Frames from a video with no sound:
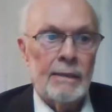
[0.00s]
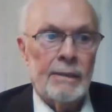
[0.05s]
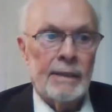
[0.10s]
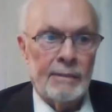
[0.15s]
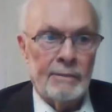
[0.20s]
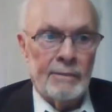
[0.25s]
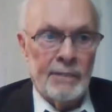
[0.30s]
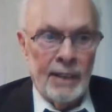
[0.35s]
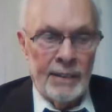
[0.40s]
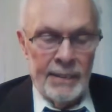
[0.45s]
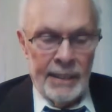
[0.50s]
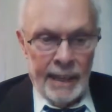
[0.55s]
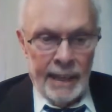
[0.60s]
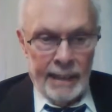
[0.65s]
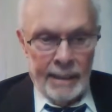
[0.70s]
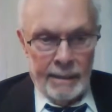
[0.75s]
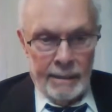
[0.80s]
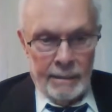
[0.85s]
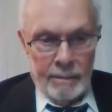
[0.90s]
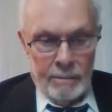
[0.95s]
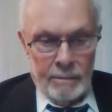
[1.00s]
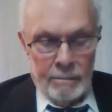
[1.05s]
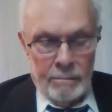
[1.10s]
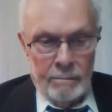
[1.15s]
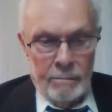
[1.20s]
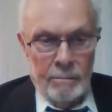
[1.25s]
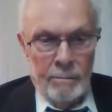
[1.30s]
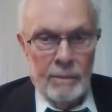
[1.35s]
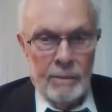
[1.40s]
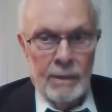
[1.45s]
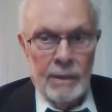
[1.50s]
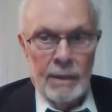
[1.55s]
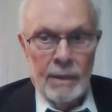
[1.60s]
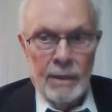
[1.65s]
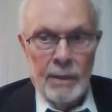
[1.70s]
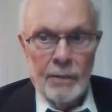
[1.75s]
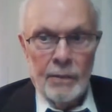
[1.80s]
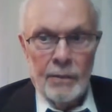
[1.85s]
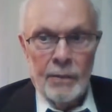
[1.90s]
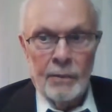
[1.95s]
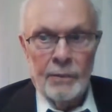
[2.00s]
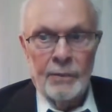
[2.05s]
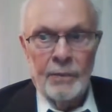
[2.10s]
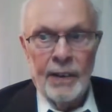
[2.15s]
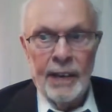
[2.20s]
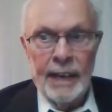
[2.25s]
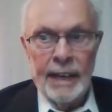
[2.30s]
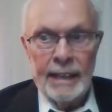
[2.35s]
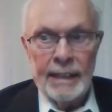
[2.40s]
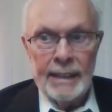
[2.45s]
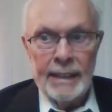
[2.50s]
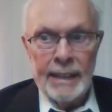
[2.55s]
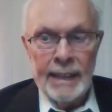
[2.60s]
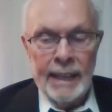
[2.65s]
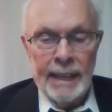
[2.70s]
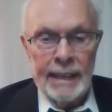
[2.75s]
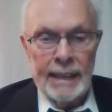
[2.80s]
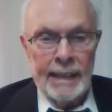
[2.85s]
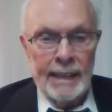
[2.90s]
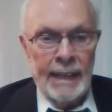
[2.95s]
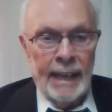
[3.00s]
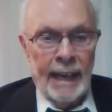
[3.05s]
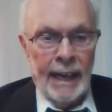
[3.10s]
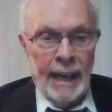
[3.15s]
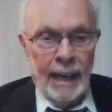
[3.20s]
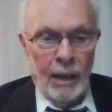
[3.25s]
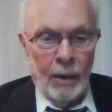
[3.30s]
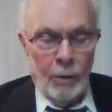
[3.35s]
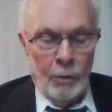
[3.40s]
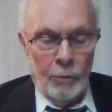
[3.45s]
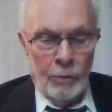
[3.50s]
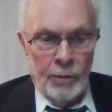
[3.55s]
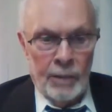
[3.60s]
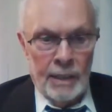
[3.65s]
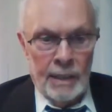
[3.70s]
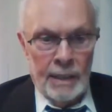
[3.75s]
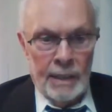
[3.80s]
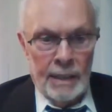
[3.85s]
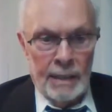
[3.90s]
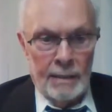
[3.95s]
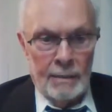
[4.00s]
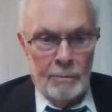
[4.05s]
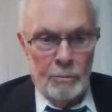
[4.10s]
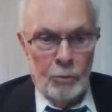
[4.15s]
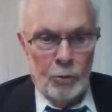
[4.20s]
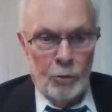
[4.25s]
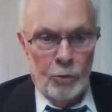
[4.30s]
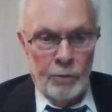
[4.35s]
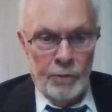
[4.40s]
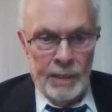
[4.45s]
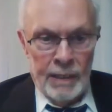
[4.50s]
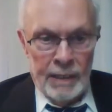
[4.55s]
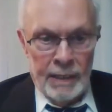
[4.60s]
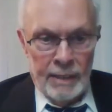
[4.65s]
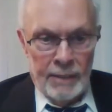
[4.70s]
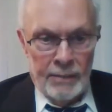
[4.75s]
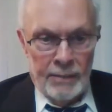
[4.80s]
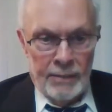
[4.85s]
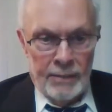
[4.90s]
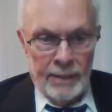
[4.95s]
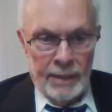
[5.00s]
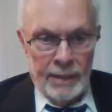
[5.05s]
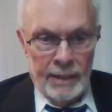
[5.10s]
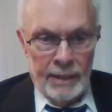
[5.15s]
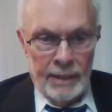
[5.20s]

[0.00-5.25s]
They've done that. The fact that now the movie is